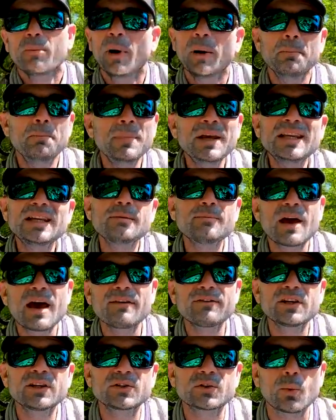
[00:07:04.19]
But medium
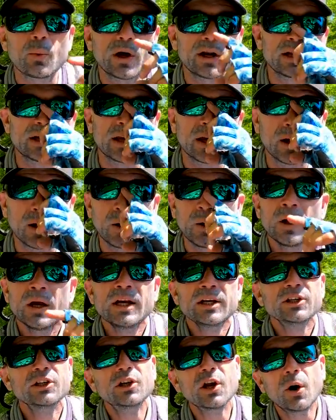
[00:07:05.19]
heavy is the way to go.
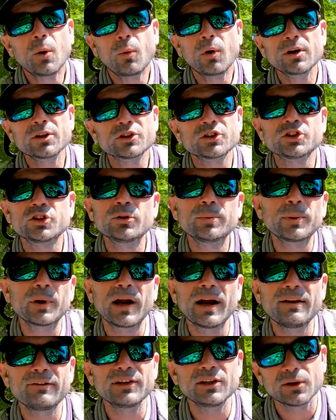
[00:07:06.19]
You don't want a
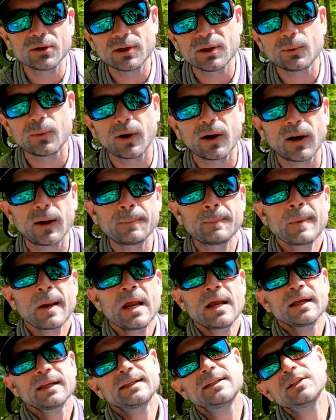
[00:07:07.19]
super heavy duty rod.
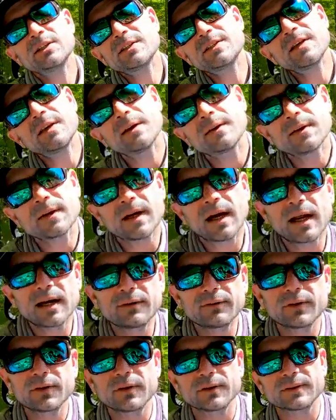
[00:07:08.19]
Here's the other kind
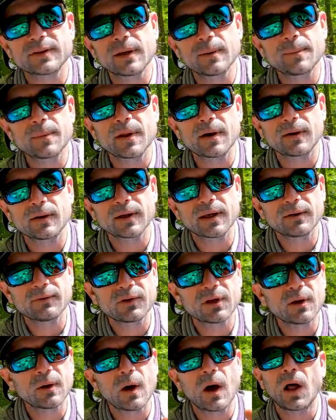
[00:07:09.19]
of little tip that I'll
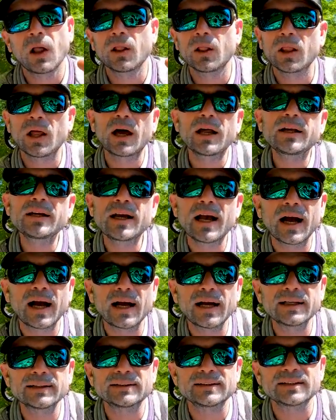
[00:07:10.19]
give you. A lot of
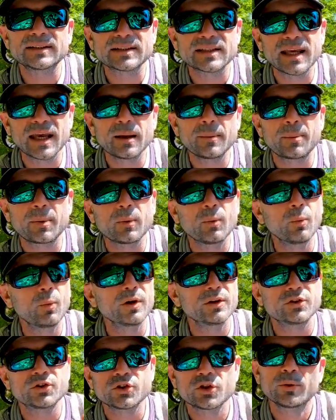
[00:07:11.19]
guys skip
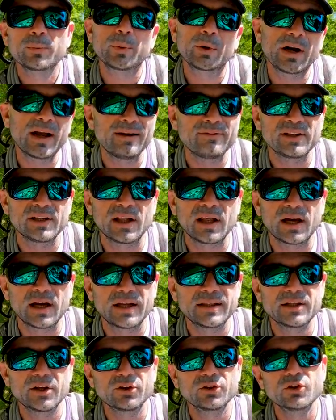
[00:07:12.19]
with super heavy
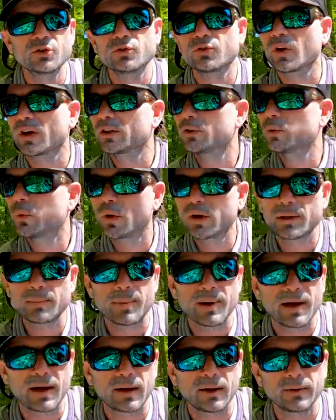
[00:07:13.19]
line. They'll use like
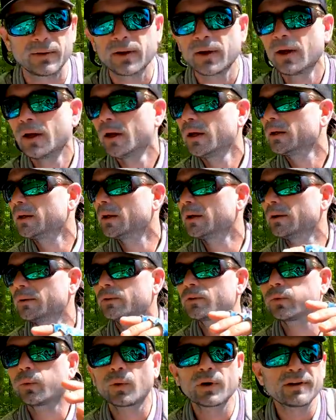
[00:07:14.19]
20-pound, you know,
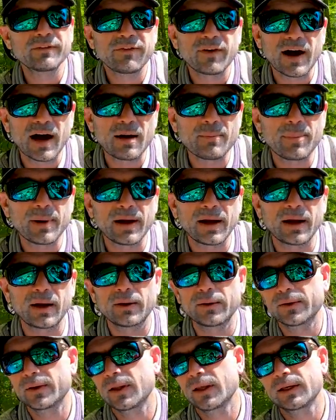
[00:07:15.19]

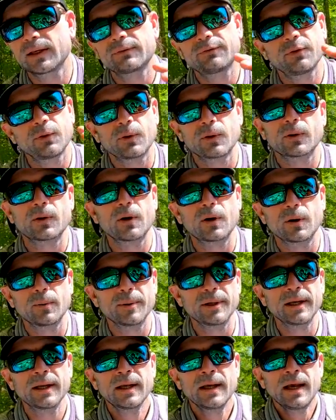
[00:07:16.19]
25-pound, like
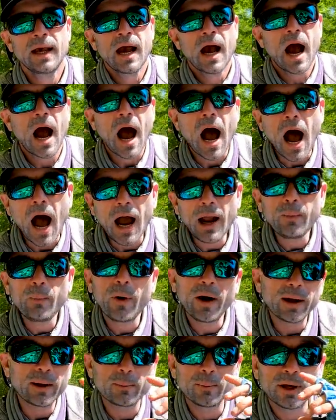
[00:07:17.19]
fluorocarbon. I
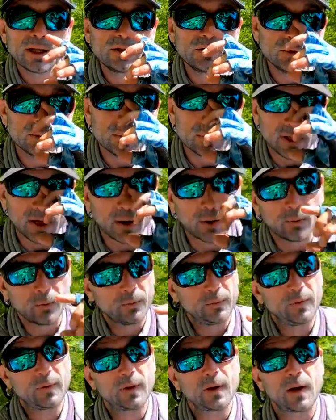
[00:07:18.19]
recommend you
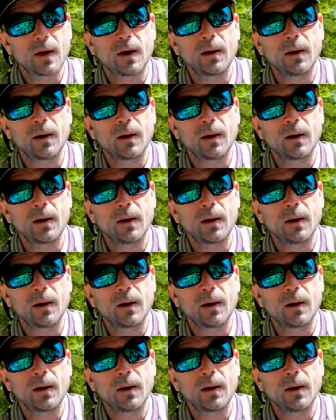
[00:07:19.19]
don't.